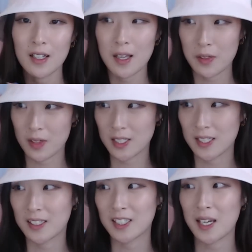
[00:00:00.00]
This
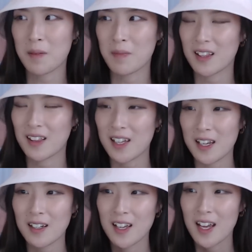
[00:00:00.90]
is the same
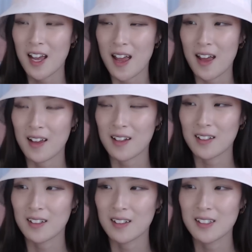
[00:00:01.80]
thing and
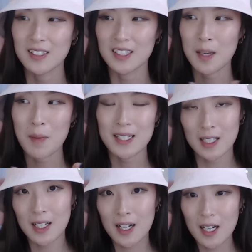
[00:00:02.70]
this is the same
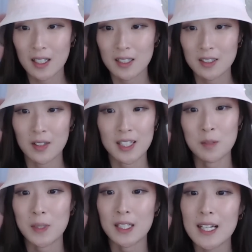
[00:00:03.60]
idea. So let
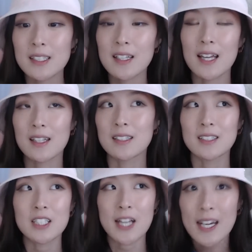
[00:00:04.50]
this be a lesson that this
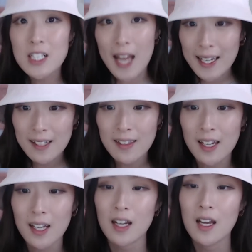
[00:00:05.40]
doesn't change
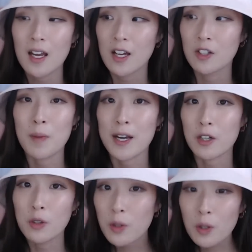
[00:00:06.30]
anything, no matter
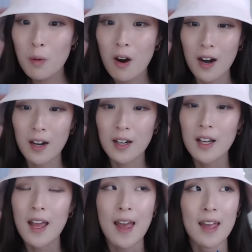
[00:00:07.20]
who you are,
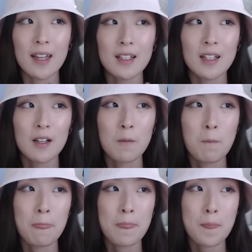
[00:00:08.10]
and
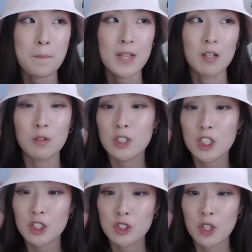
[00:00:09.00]
it
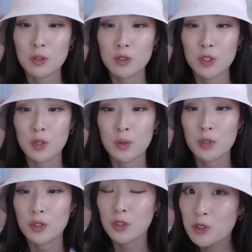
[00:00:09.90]
only shows who
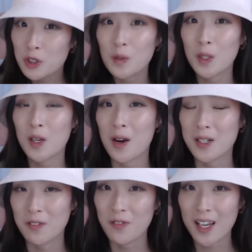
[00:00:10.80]
you truly are
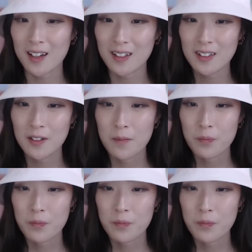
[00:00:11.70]
as a fan.